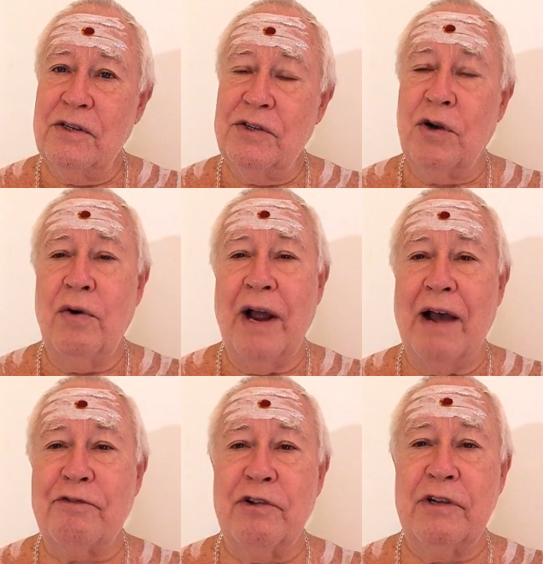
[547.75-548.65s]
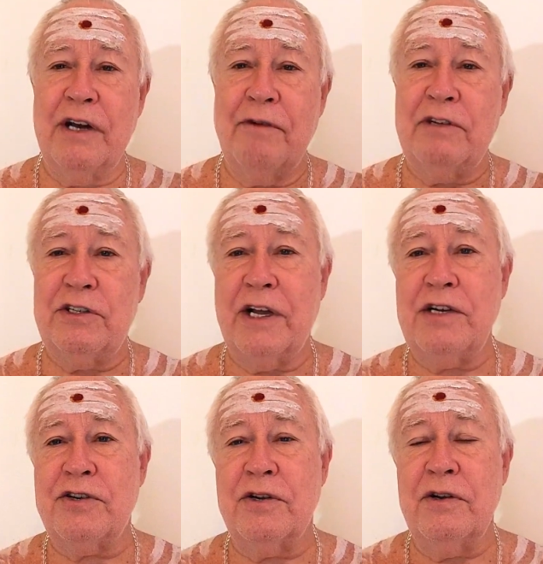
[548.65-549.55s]
So after the
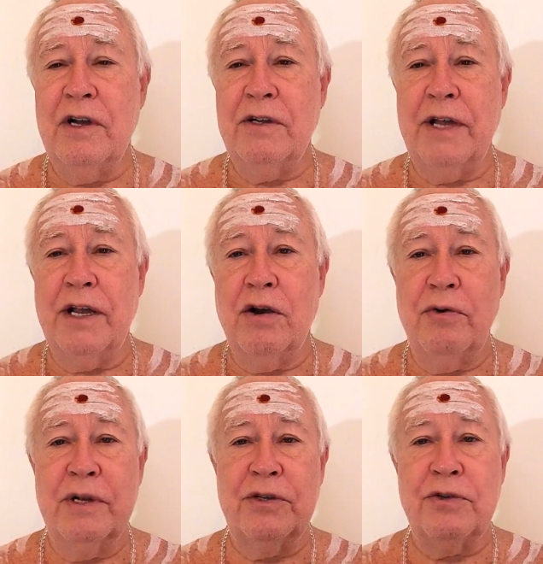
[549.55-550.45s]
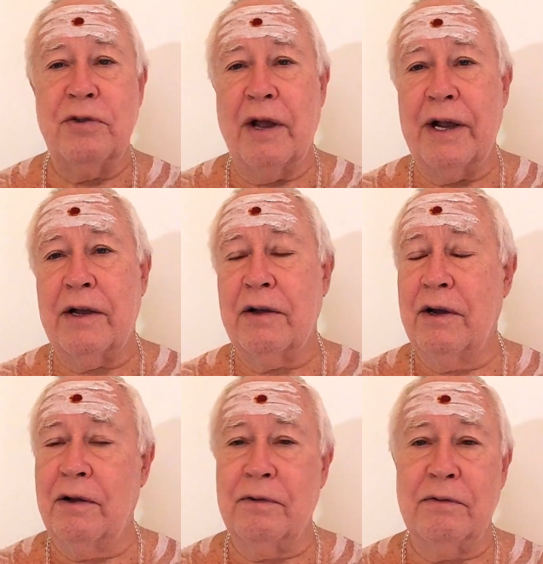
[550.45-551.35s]
devastation, they go into like
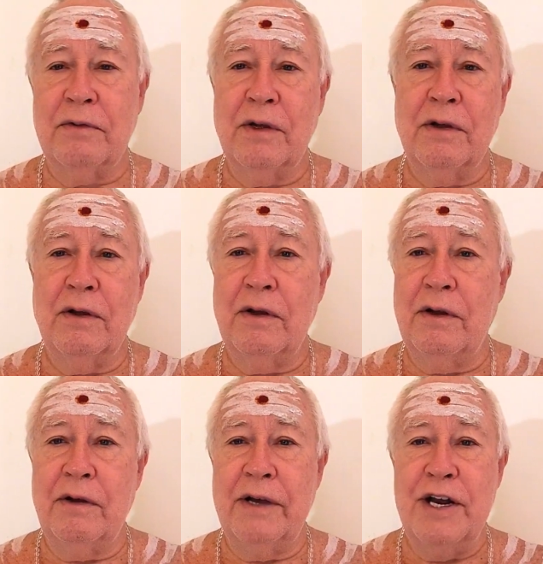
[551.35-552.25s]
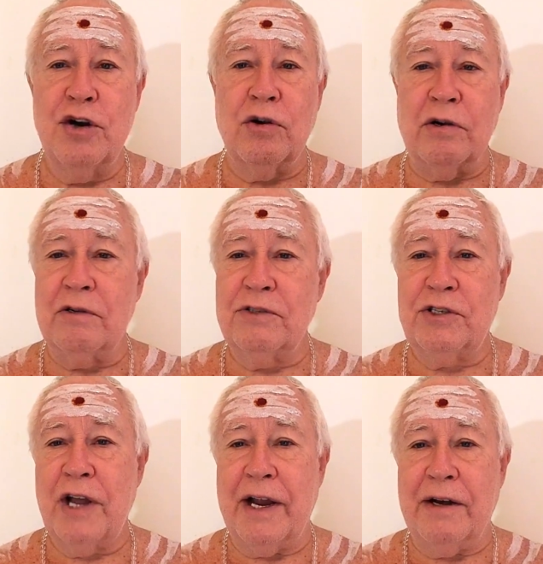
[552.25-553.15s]
an uh, inert
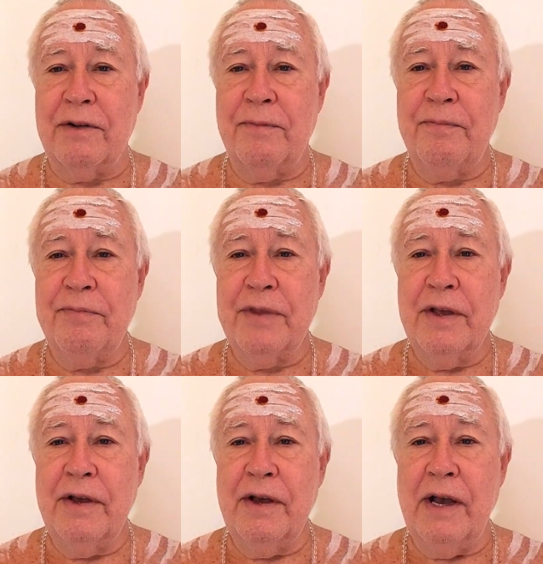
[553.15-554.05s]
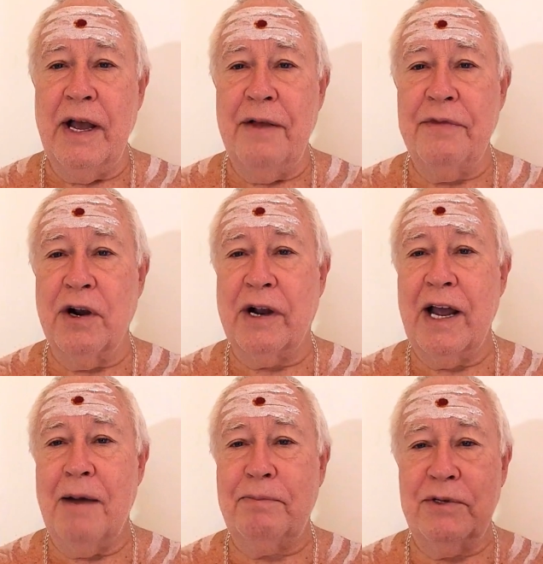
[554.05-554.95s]
state, and they're
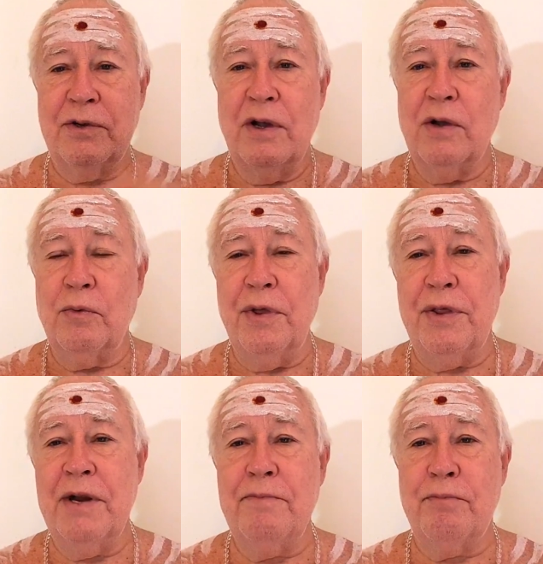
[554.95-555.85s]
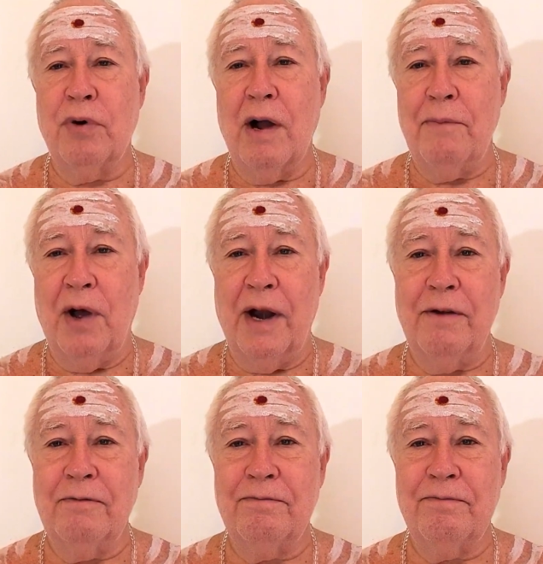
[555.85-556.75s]
kept within
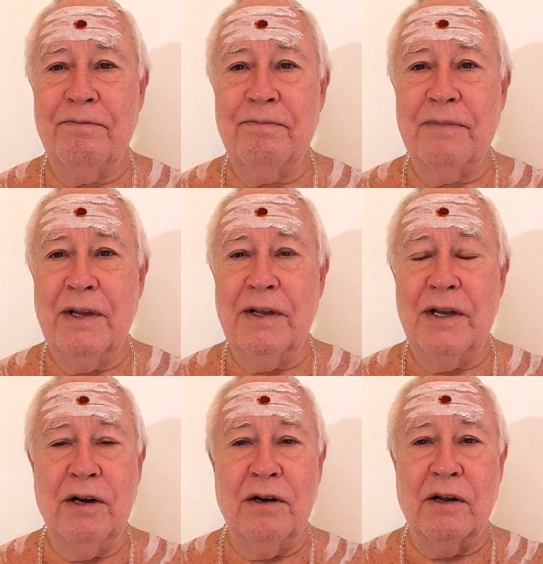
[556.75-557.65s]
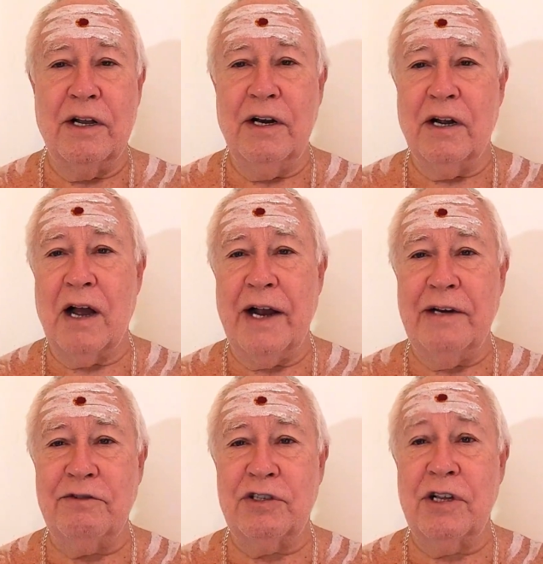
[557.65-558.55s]
Brahman in, in a kind
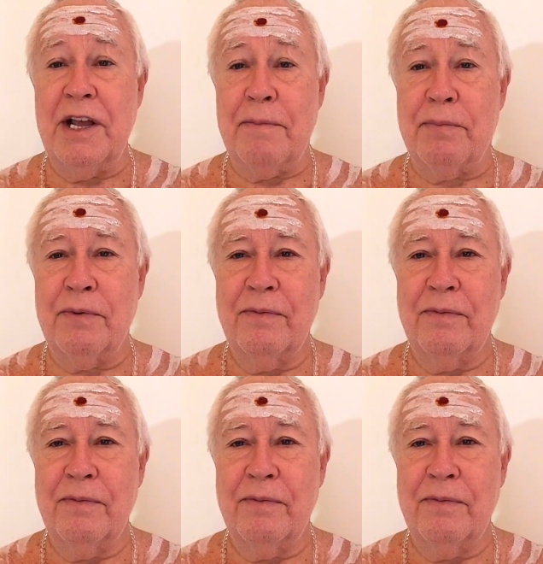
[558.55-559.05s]
of sleep.